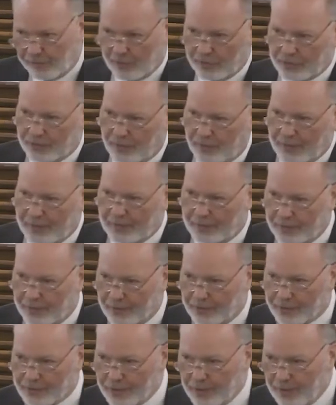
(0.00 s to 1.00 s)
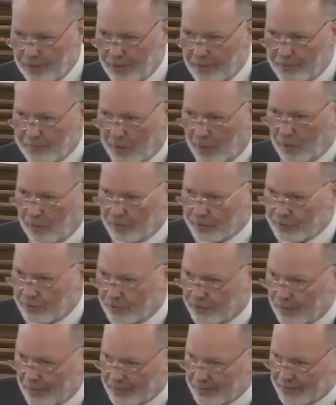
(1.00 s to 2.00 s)
First Corinthians, Paul is
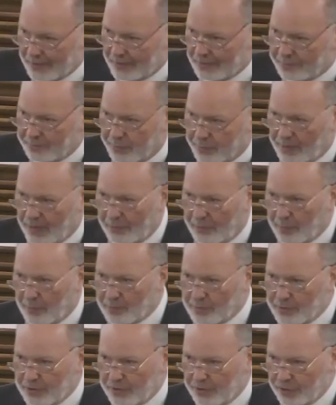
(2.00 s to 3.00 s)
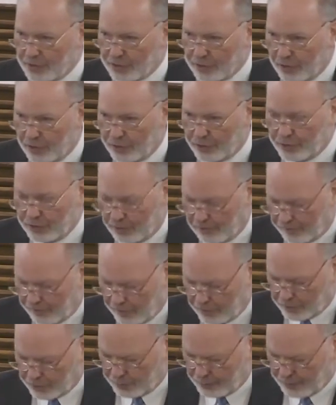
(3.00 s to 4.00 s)
addressing problems in the church, and the first